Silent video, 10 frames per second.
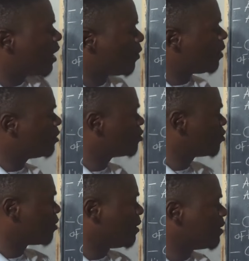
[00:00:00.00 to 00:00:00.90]
I want you
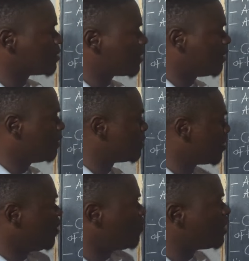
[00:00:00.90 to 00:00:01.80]
to understand
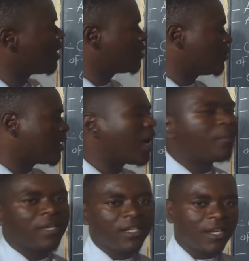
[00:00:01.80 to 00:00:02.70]
this. If they are to
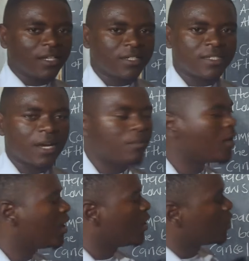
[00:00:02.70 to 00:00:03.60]
come in an exam,
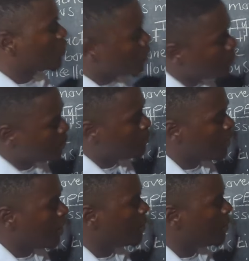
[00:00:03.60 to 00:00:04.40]
you will be